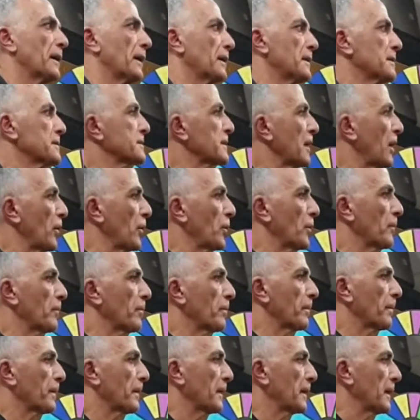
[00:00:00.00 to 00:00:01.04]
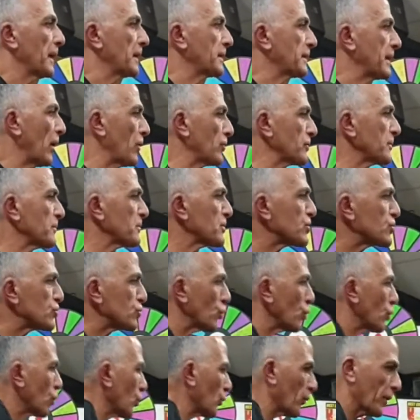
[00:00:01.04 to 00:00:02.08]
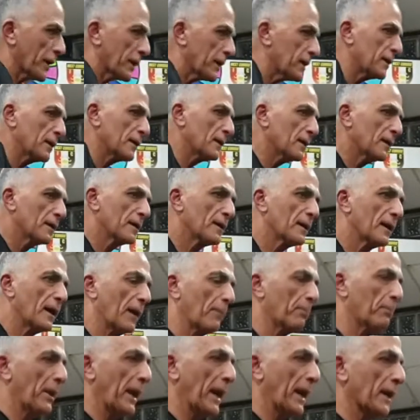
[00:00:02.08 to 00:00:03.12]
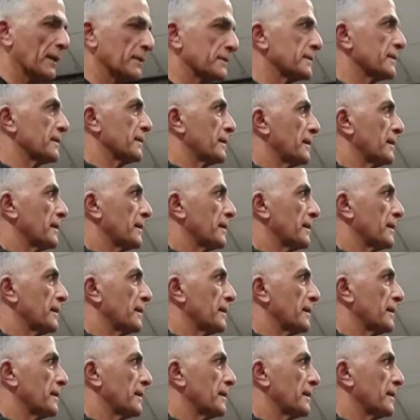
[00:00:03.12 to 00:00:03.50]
So he tells them a story about,